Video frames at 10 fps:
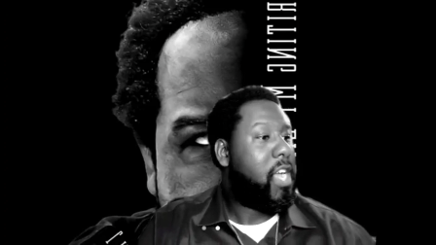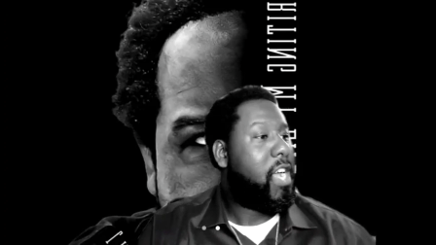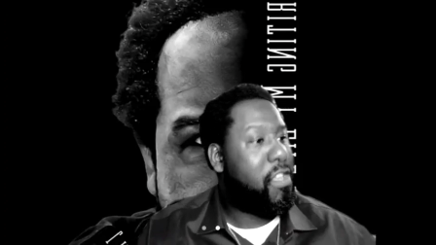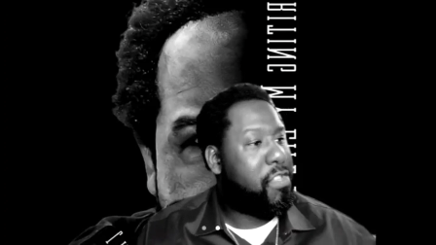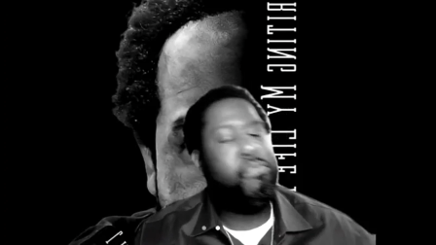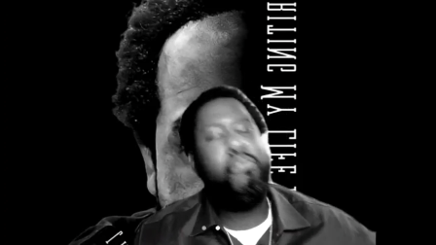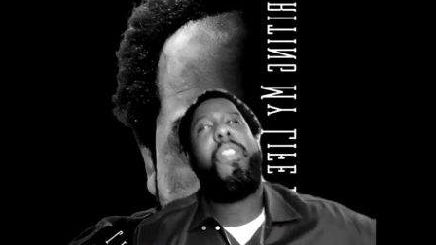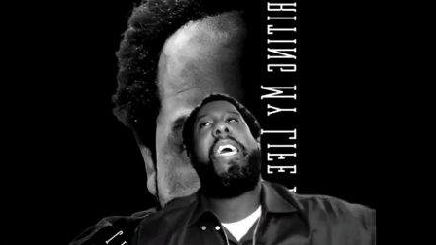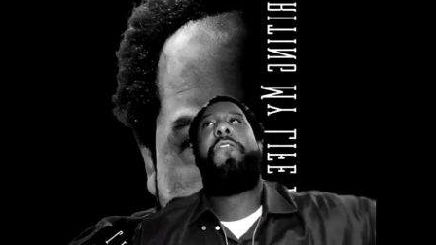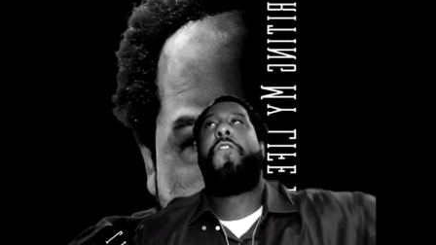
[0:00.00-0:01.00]
Because
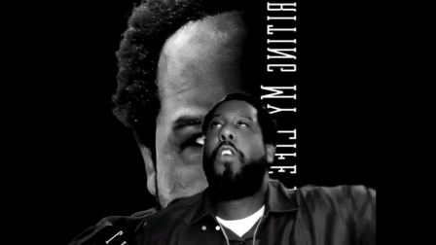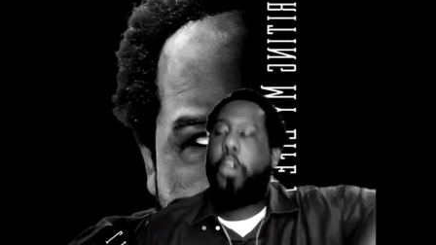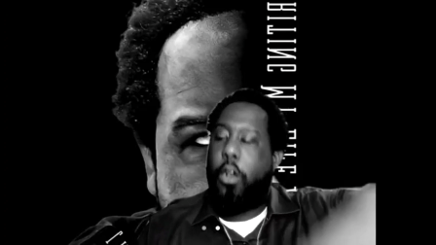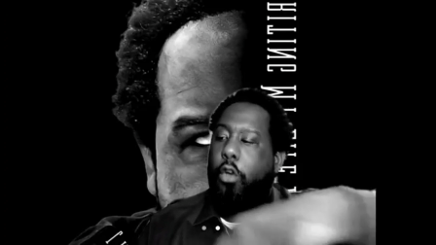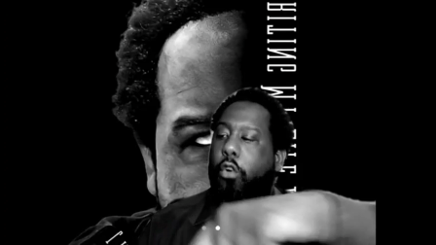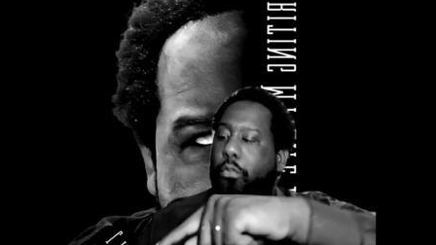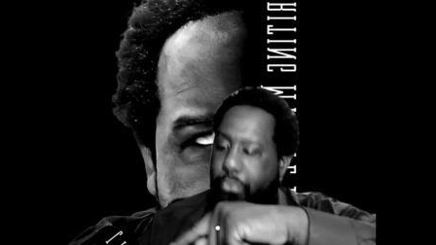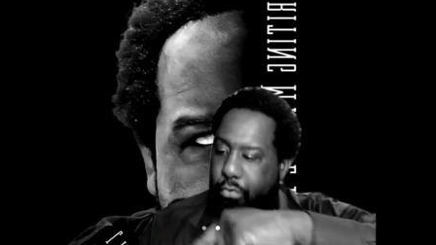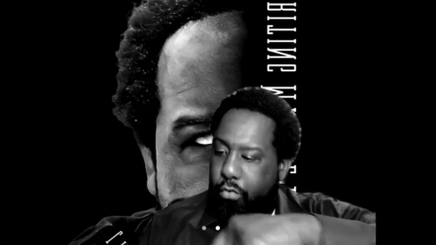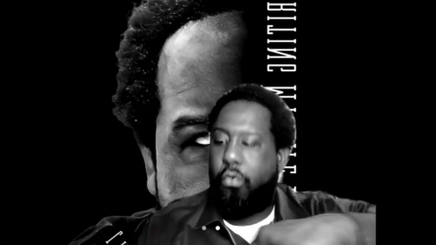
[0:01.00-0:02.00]
through life, you're going to go
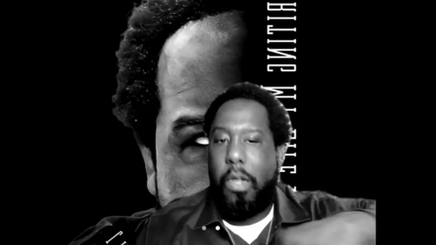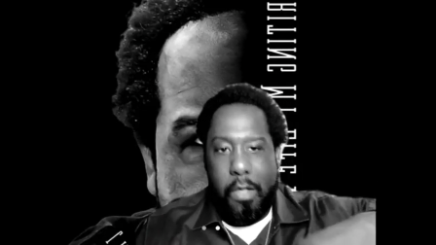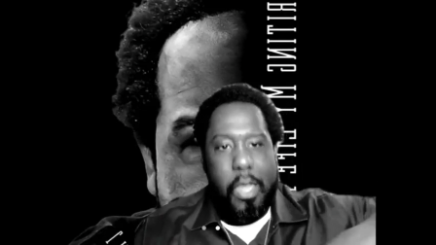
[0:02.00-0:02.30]
through